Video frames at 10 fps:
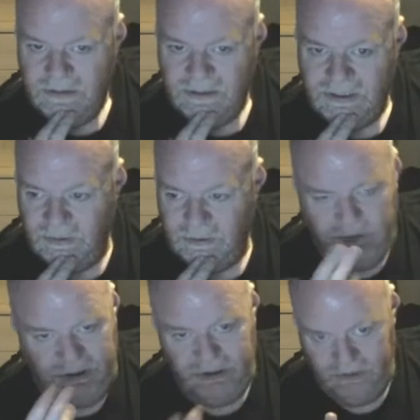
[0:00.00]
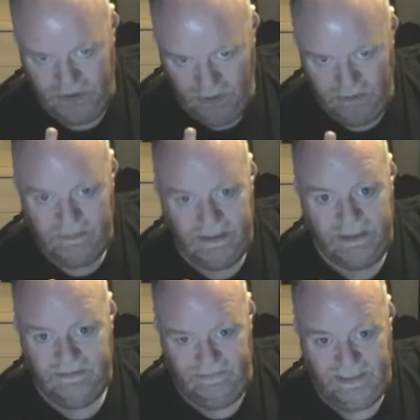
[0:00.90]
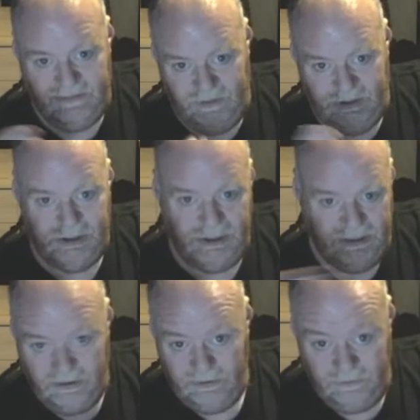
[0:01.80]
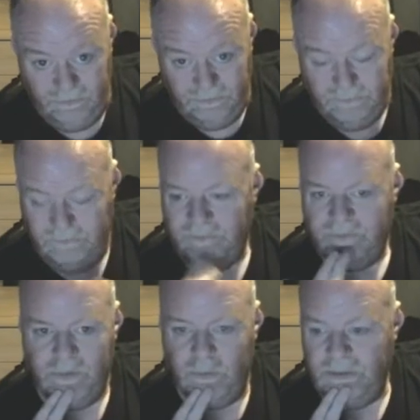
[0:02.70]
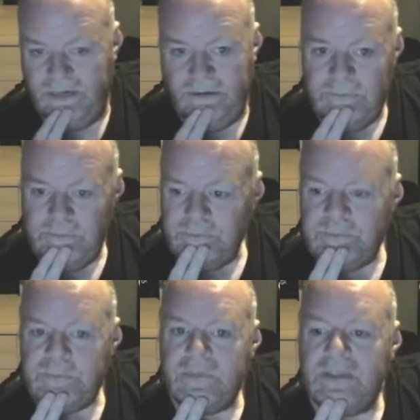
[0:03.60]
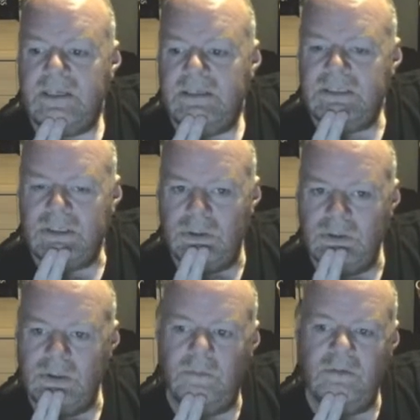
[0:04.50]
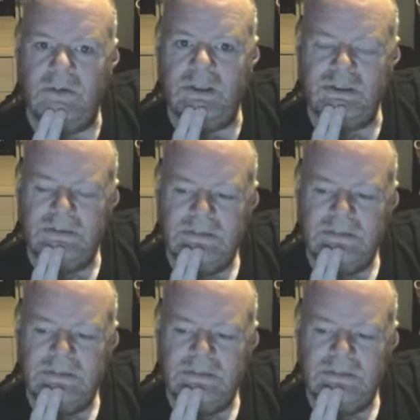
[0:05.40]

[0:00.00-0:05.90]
So somebody should have told him that version should have gone off. Don't get it. It's got audio commentary version.